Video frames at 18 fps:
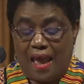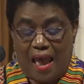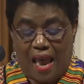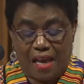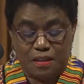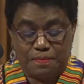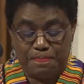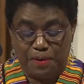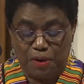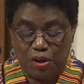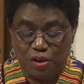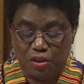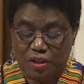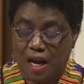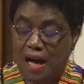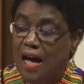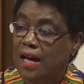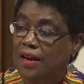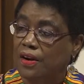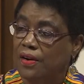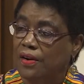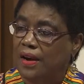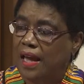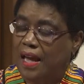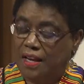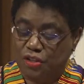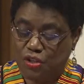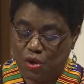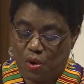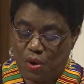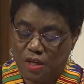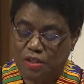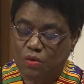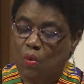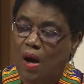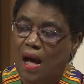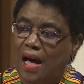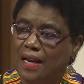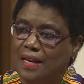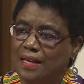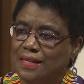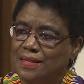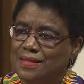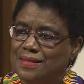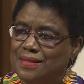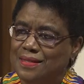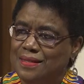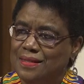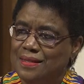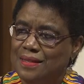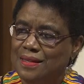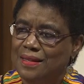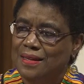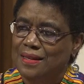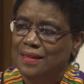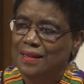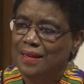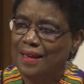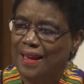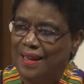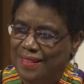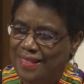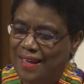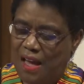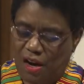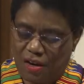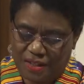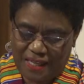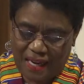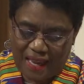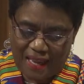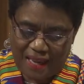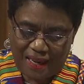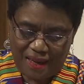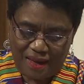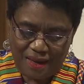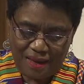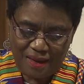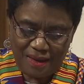as Bull Connor and George Wallace in their day.